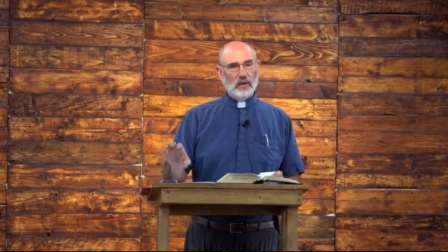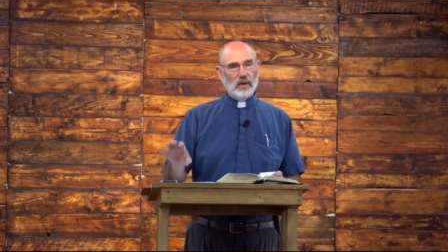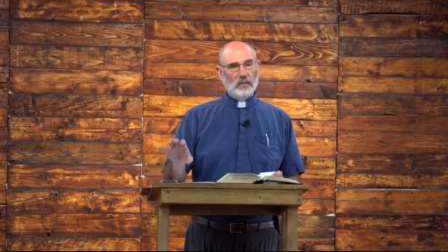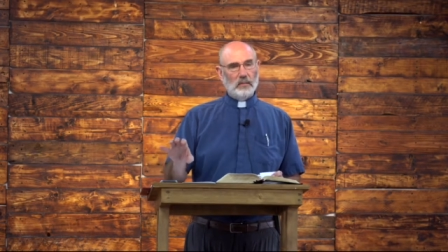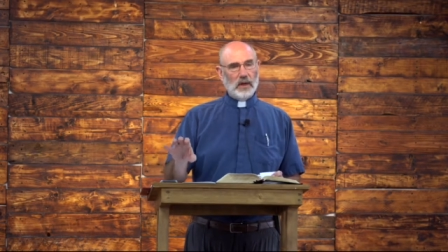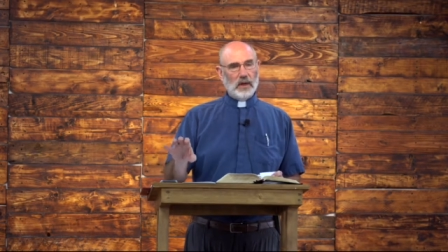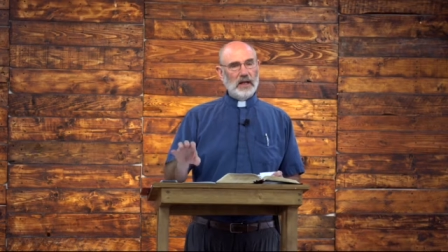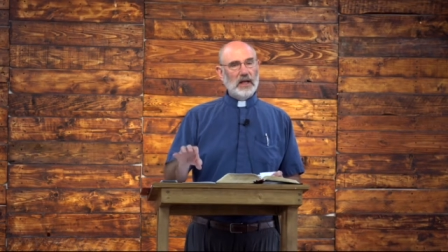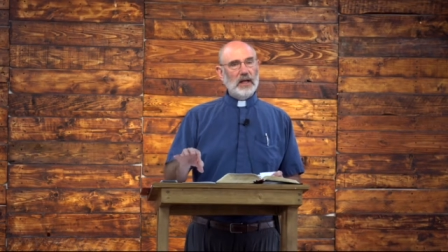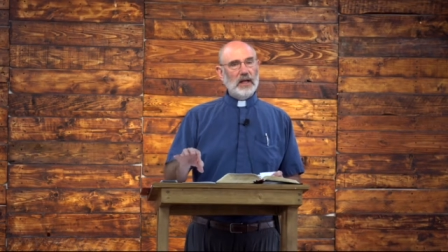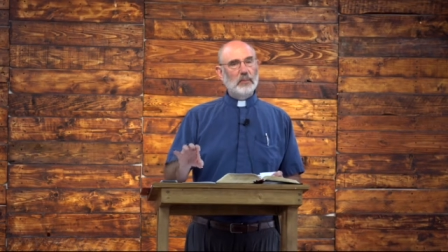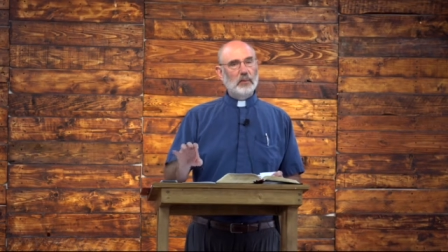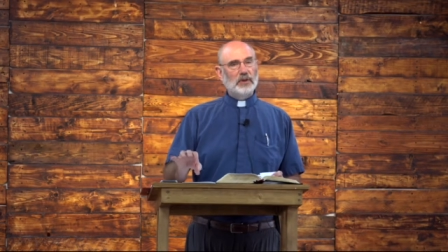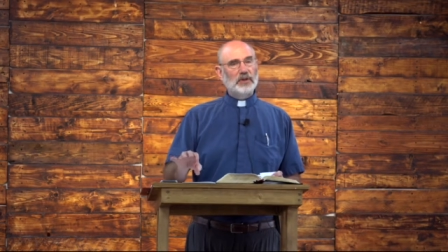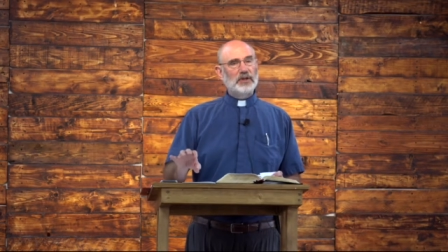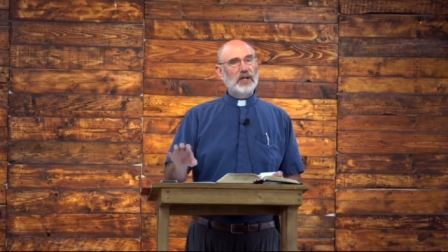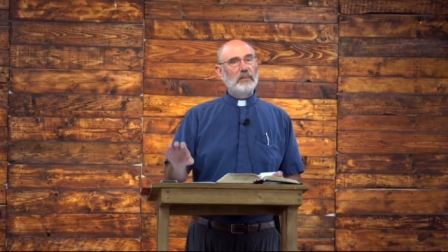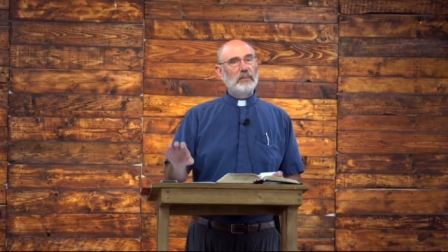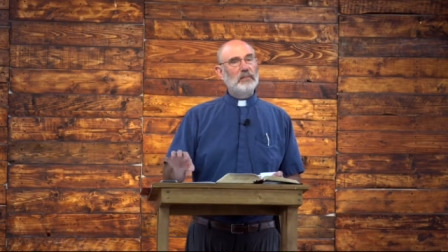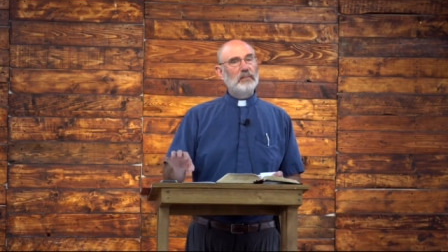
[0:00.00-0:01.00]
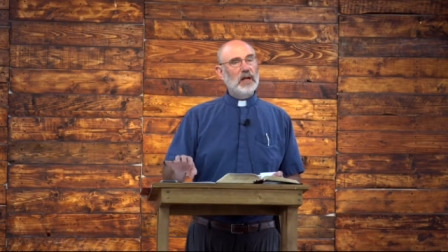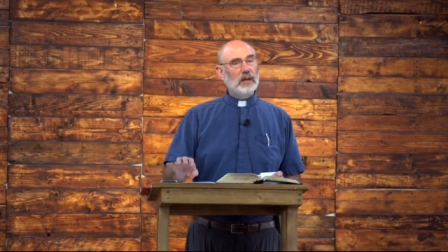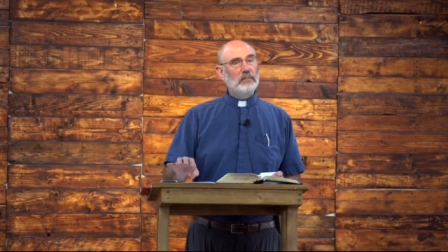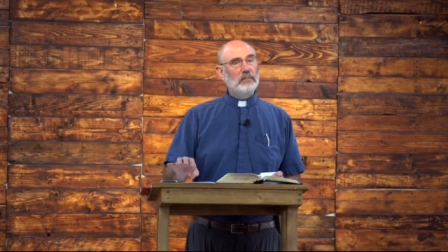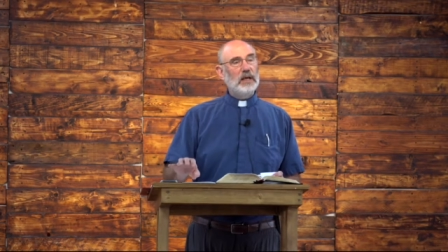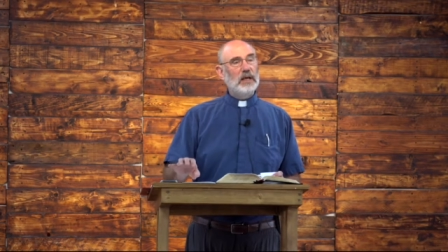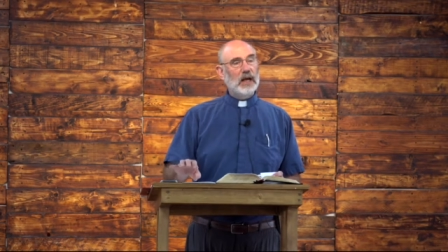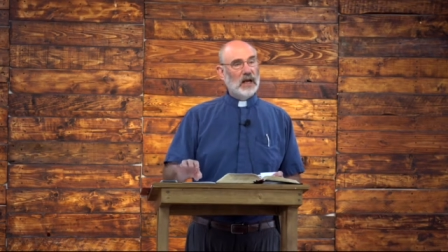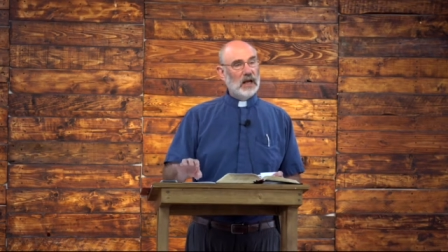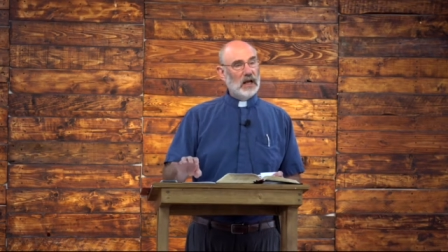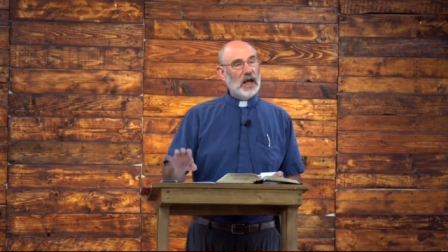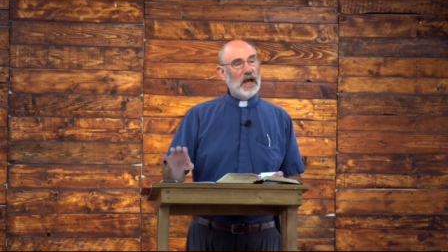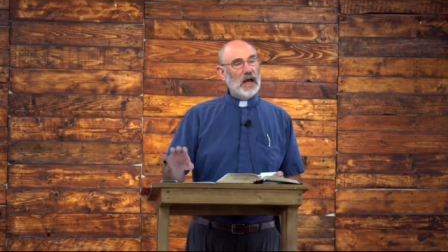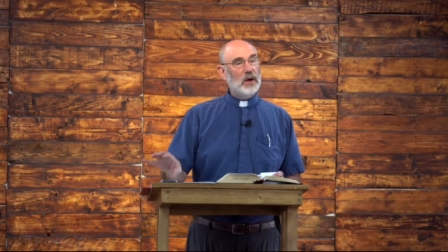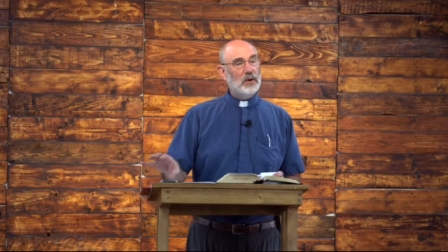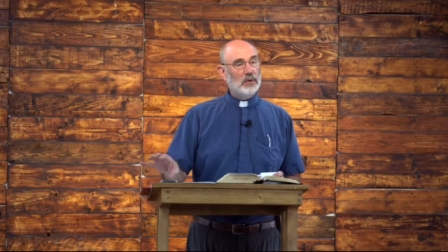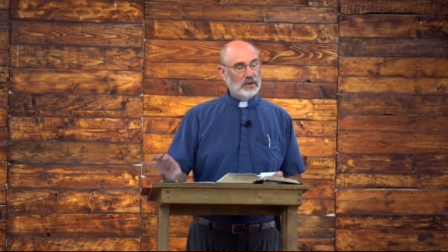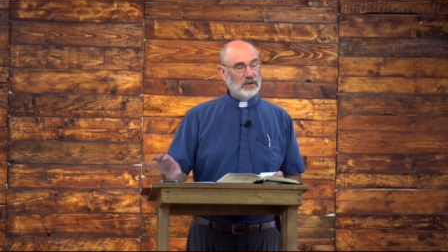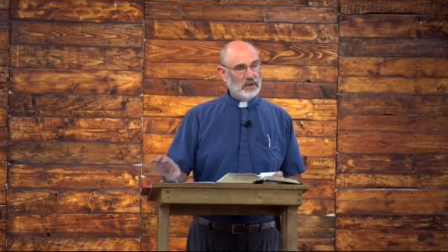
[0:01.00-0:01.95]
But he will someday be allowed